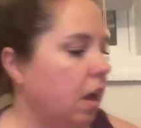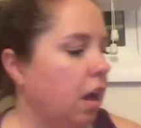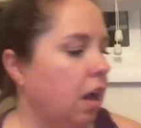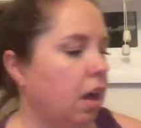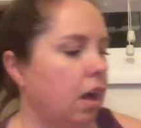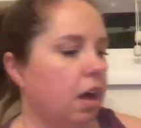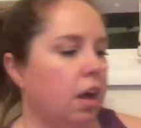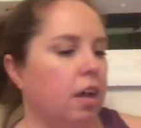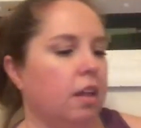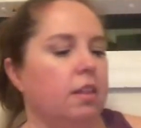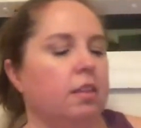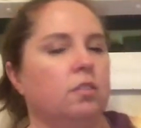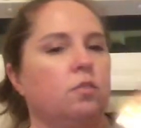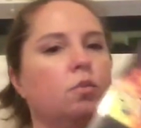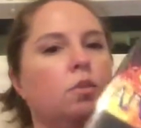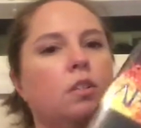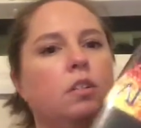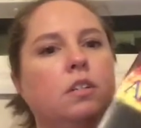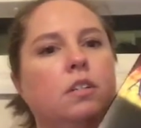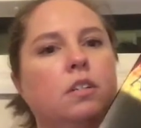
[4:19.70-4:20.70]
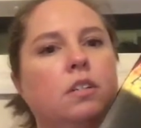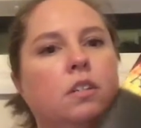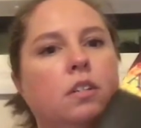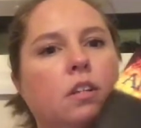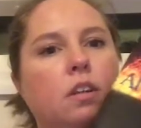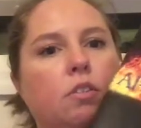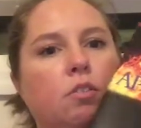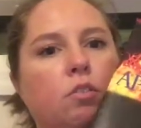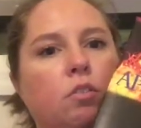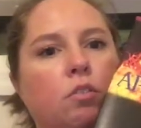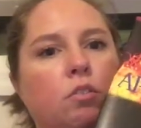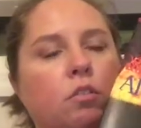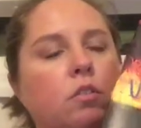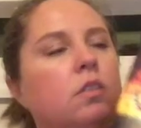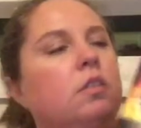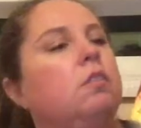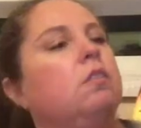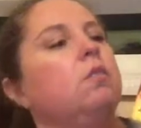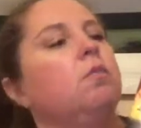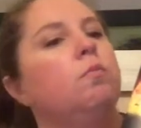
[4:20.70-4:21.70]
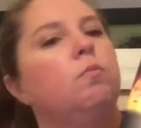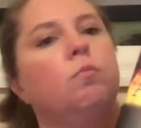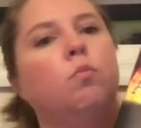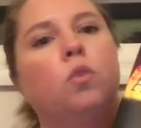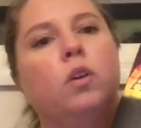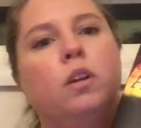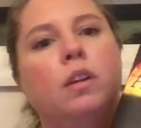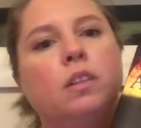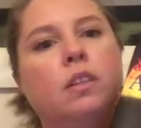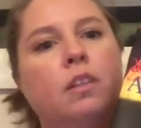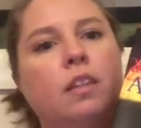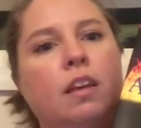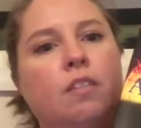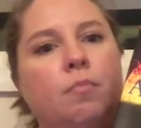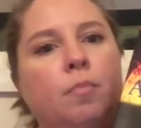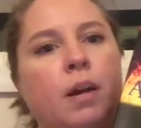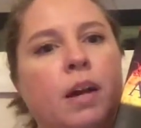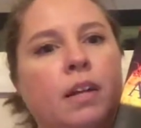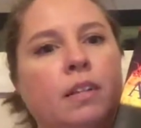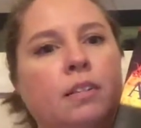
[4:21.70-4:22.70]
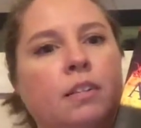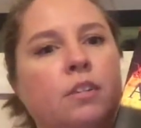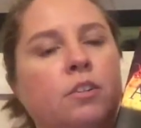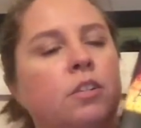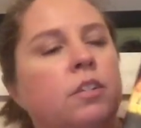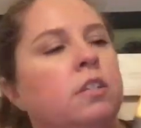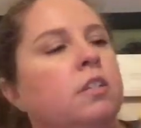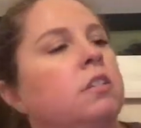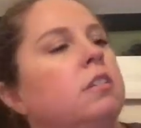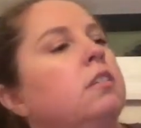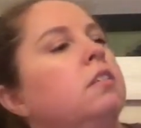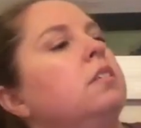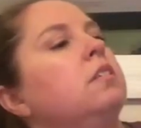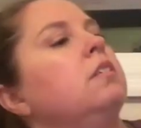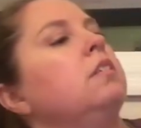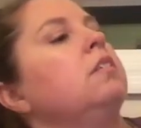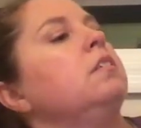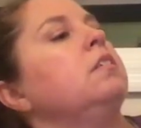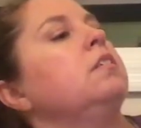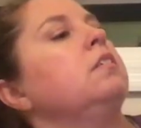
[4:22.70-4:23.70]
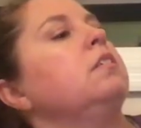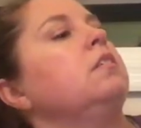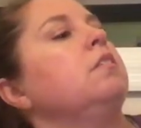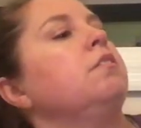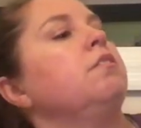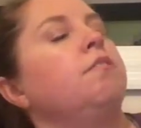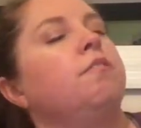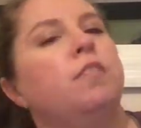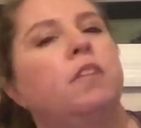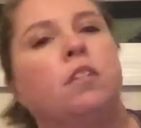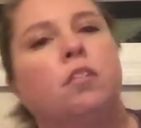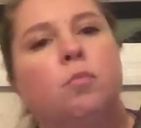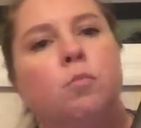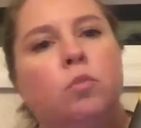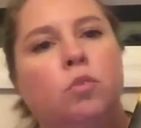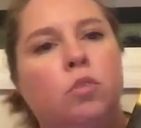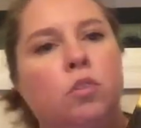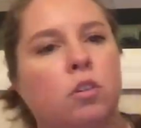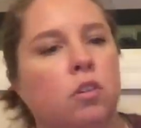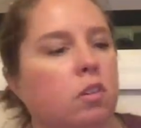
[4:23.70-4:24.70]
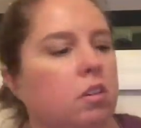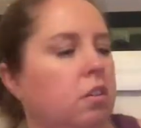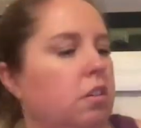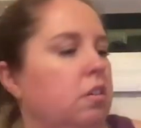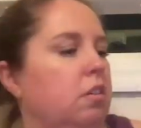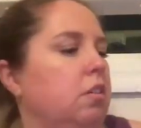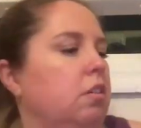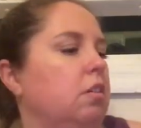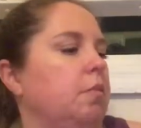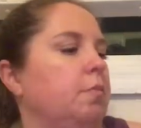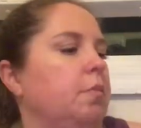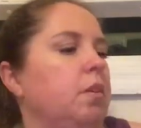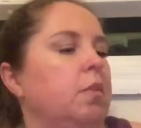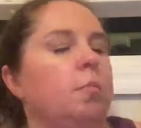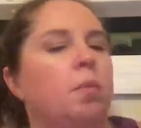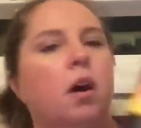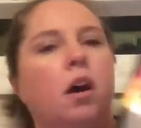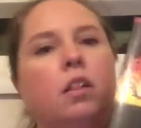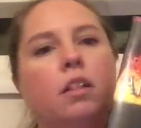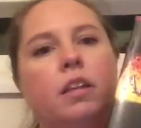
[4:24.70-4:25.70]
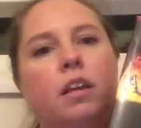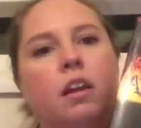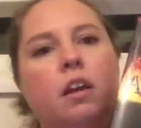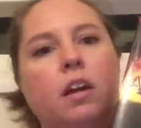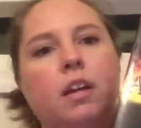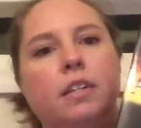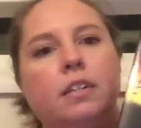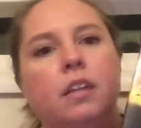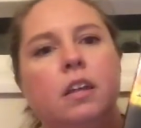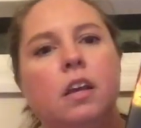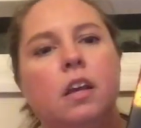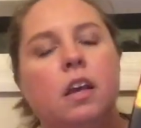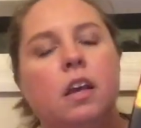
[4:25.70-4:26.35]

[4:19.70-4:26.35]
This one is another one in the Left Behind series. This is the fifth book, Apollyon.